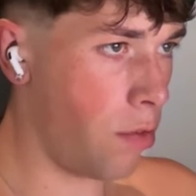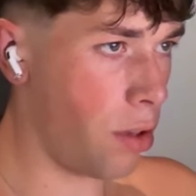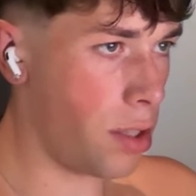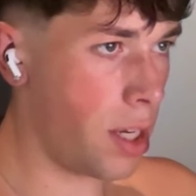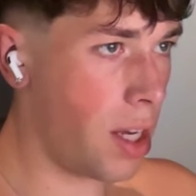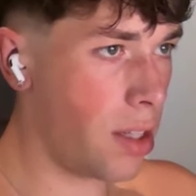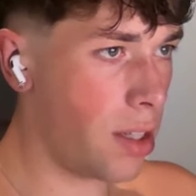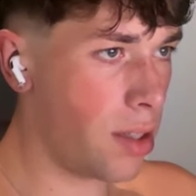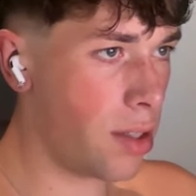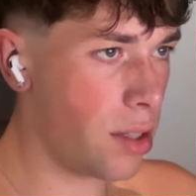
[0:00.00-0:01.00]

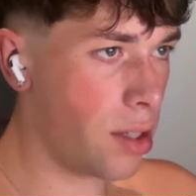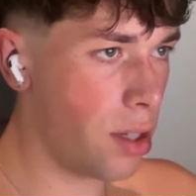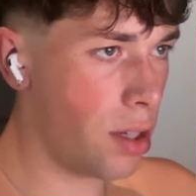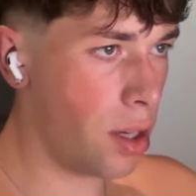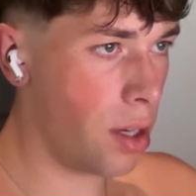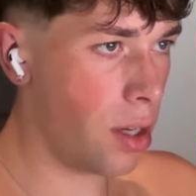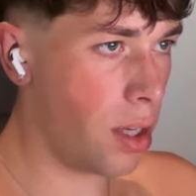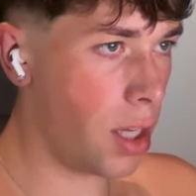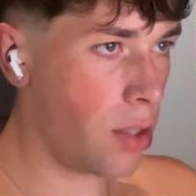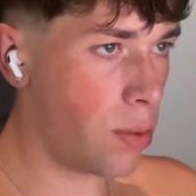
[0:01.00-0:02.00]
sentence
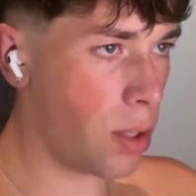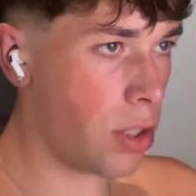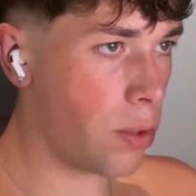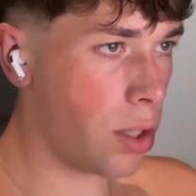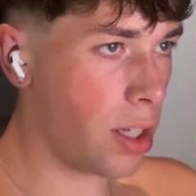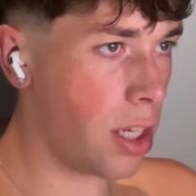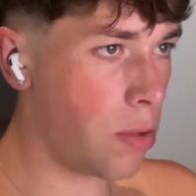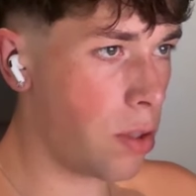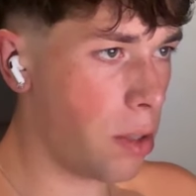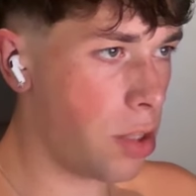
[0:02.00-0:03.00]
is we're gonna keep
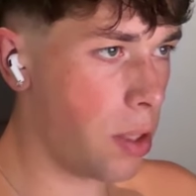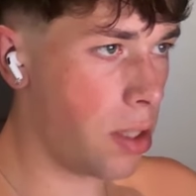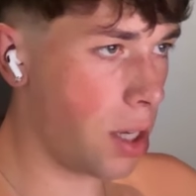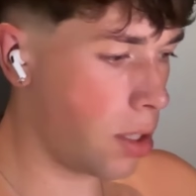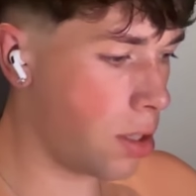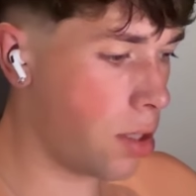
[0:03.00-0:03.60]
some of the spin tags.